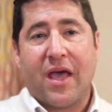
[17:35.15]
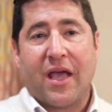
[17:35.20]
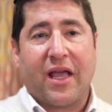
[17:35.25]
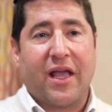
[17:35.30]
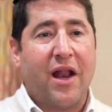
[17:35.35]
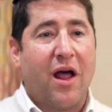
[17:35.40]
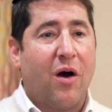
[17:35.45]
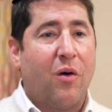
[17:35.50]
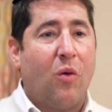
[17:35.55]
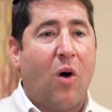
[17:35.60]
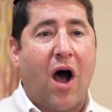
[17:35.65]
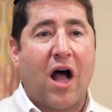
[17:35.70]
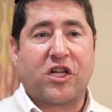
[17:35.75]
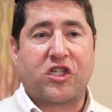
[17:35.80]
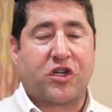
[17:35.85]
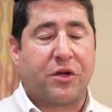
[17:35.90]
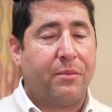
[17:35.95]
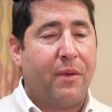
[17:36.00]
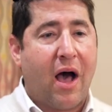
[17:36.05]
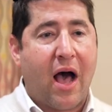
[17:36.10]
you know,
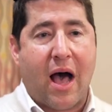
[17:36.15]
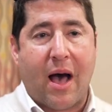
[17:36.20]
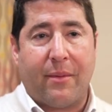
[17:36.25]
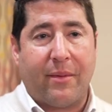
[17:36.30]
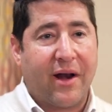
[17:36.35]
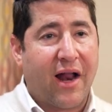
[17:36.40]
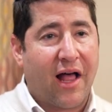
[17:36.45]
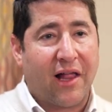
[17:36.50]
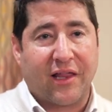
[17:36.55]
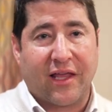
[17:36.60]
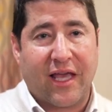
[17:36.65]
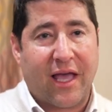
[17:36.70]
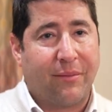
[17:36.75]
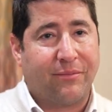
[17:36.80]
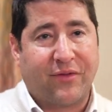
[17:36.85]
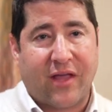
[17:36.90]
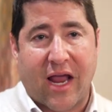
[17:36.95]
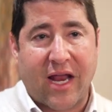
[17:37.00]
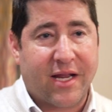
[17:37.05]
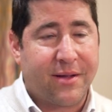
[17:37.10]
watching Muhammad Ali,
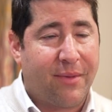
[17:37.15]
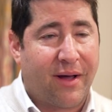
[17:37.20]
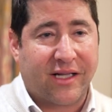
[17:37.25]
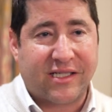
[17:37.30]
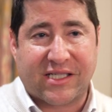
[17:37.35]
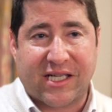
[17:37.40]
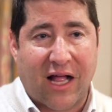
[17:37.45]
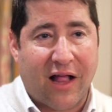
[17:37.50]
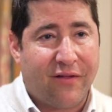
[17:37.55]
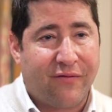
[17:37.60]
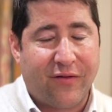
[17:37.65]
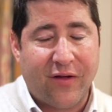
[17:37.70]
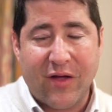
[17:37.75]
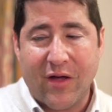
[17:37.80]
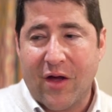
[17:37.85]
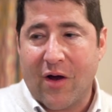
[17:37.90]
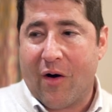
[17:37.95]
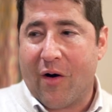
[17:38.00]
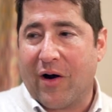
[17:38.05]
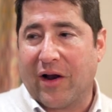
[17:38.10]
I'm dating myself,
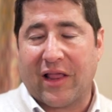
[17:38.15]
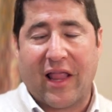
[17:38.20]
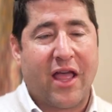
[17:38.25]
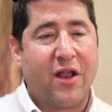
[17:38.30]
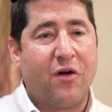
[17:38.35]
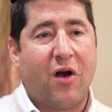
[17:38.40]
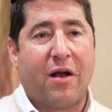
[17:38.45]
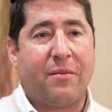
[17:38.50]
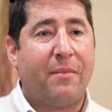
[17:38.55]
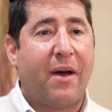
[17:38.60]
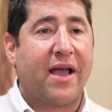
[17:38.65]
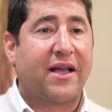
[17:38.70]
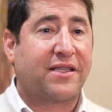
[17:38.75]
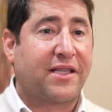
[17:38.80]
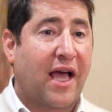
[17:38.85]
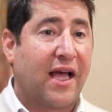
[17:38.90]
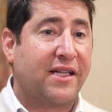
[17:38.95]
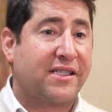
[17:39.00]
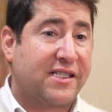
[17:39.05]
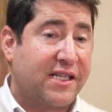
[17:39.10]
or later on Mike
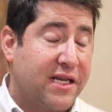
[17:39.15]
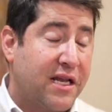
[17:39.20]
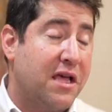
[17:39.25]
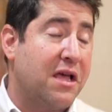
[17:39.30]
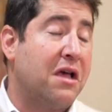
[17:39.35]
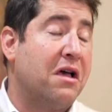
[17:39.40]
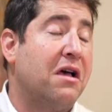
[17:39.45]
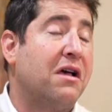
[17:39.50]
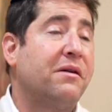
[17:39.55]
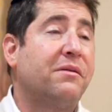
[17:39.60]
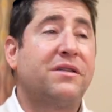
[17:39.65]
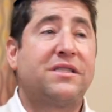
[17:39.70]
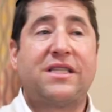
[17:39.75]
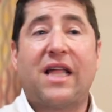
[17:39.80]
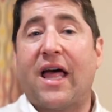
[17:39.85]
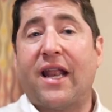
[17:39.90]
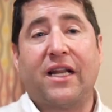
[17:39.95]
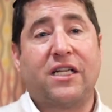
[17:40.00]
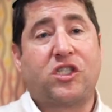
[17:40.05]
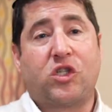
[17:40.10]
Tyson, it's
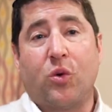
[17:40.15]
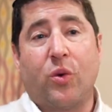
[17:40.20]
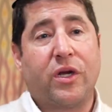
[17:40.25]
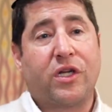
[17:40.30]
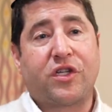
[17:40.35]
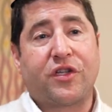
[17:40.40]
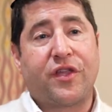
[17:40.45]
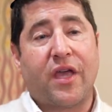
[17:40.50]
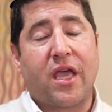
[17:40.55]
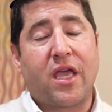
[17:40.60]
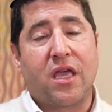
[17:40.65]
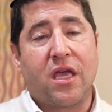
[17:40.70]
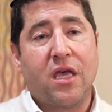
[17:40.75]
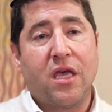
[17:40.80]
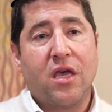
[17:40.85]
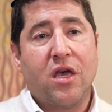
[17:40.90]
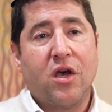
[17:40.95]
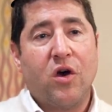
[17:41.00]
not a Jewish thing.